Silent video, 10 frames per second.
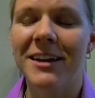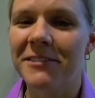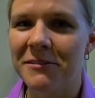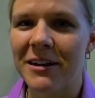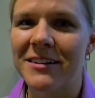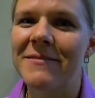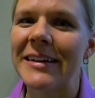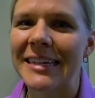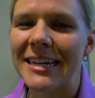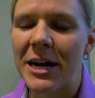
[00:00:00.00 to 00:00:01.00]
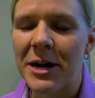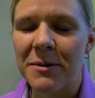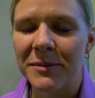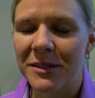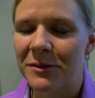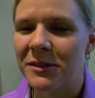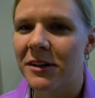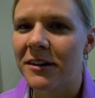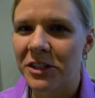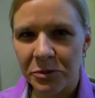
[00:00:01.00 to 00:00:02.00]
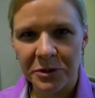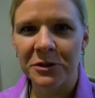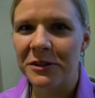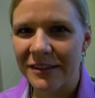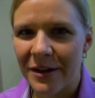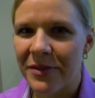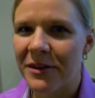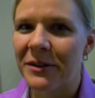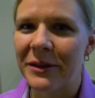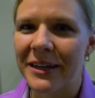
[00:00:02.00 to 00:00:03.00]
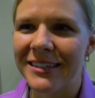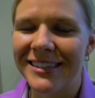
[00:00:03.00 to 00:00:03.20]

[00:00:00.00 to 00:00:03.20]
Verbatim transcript: Definitely recommend it um, to those young entrepreneurs out there looking